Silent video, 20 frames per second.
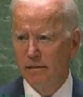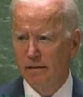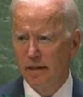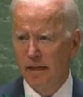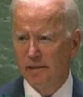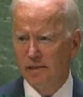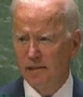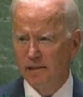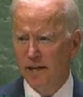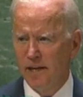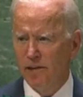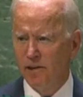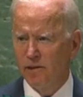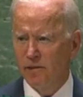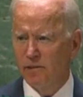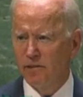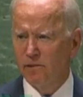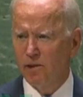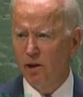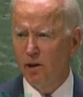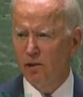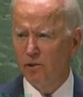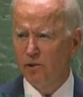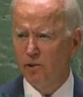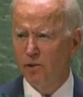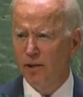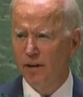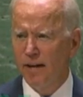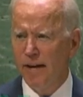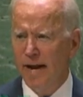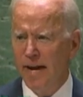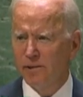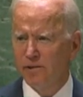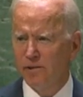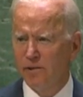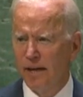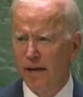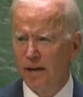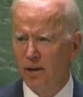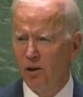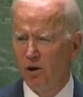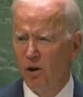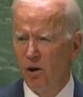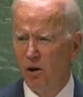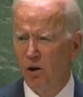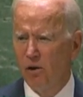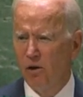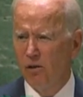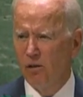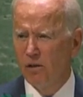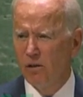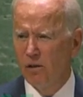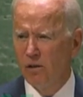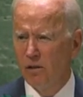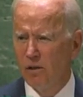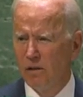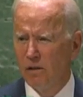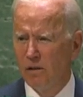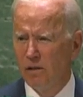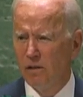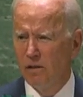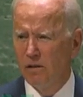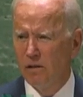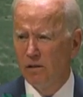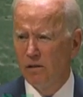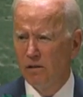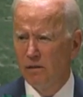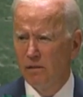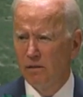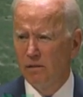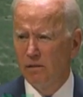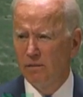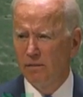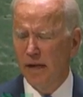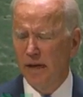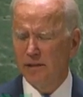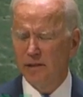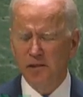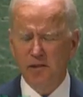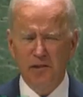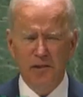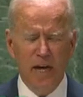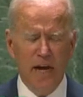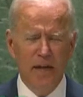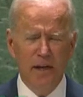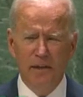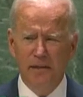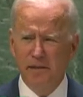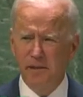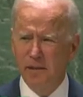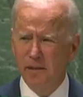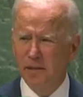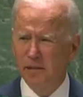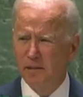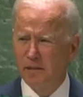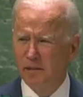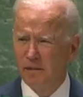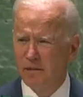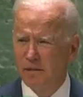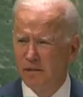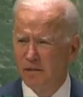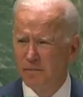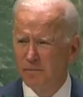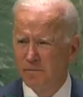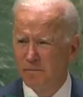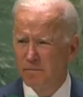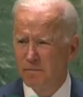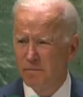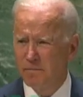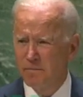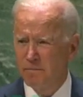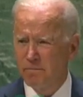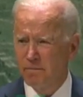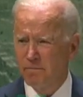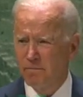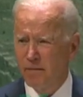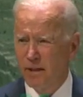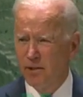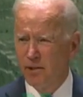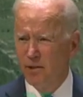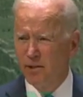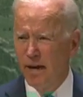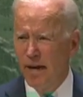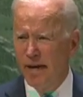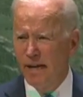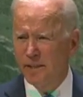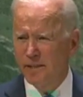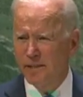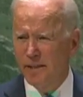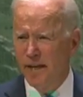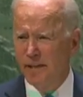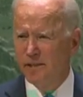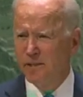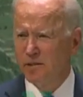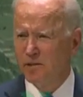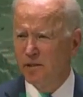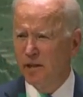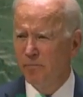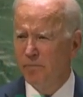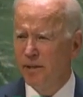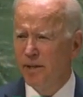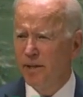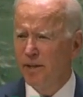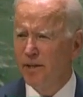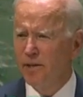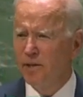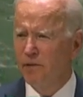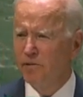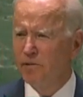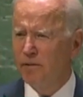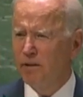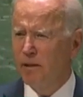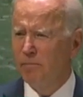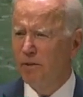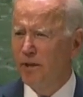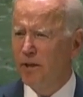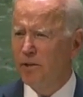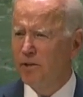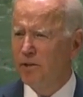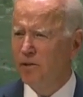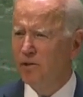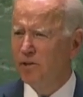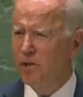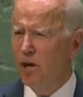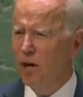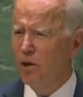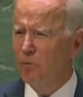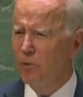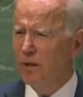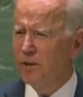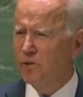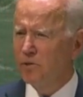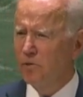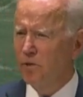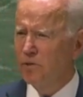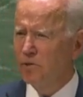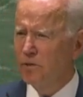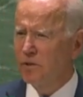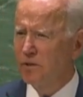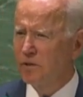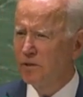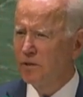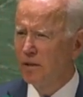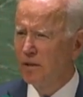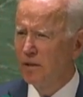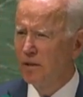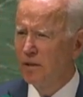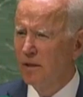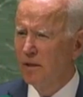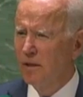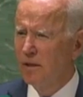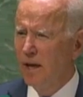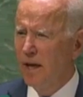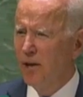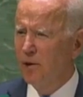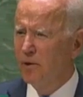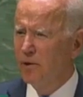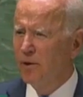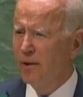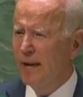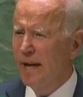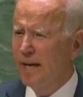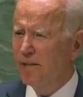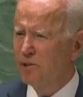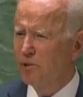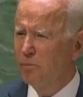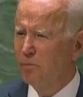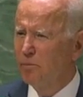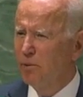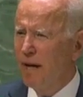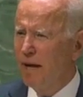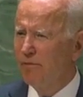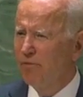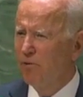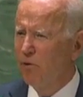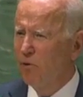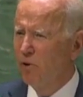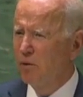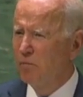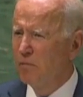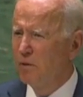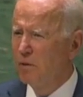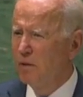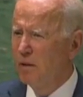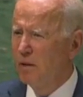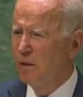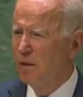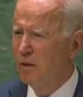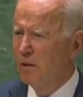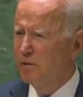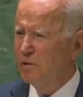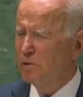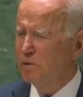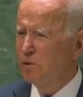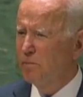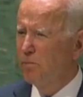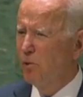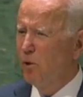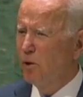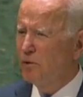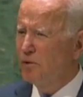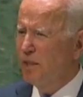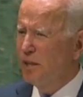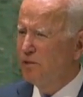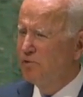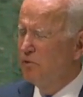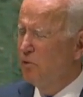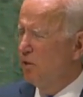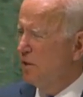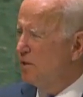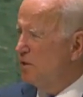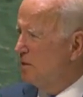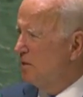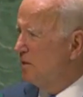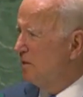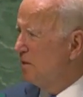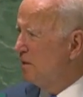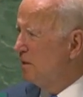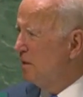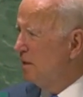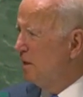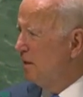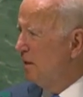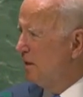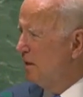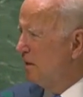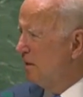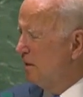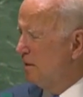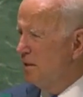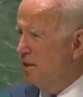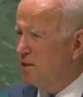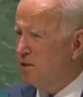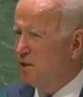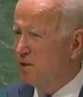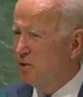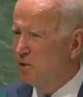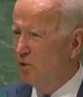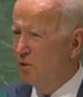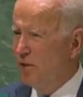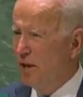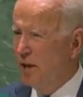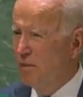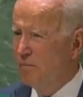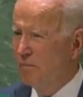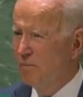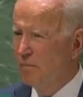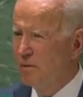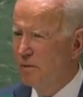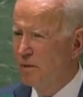As leaders, it's our duty to answer that call, not to silence it. The United States is committed to using our resources and our international platform to support these voices, listen to them,